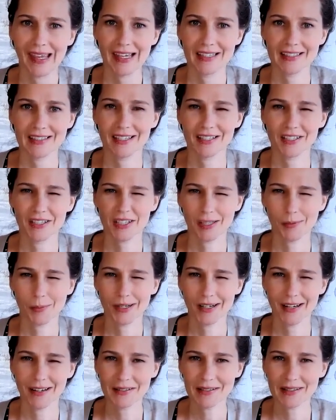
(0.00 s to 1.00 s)
It's actually
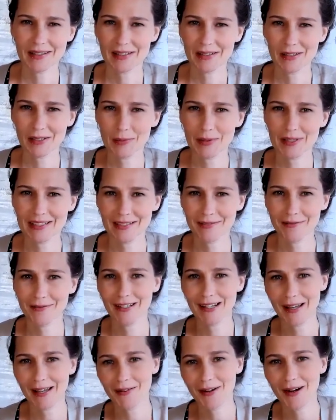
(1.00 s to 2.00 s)
pronounced a little bit
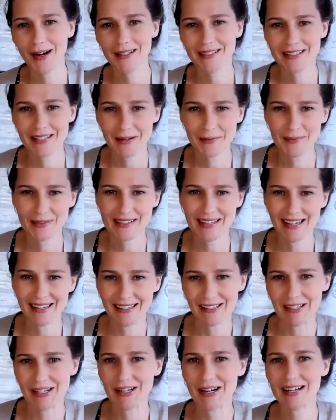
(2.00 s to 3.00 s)
different. I have a hard time saying
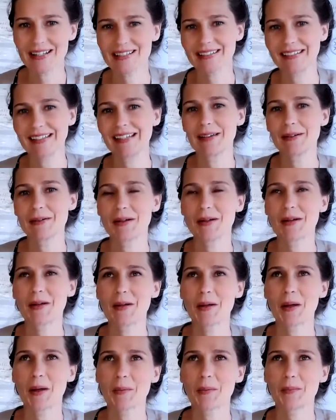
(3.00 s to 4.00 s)
it correctly.
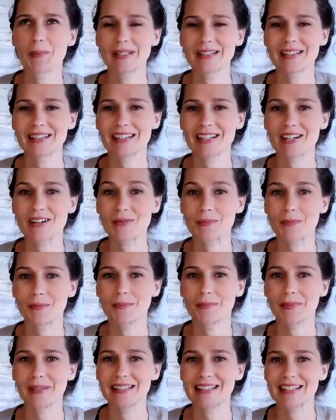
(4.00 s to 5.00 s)

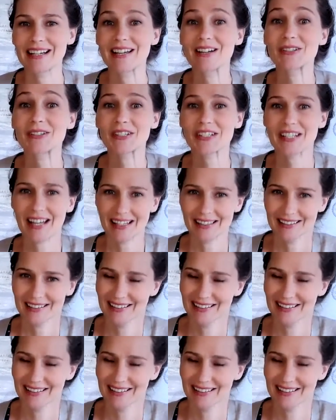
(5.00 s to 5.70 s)
Matryoshka.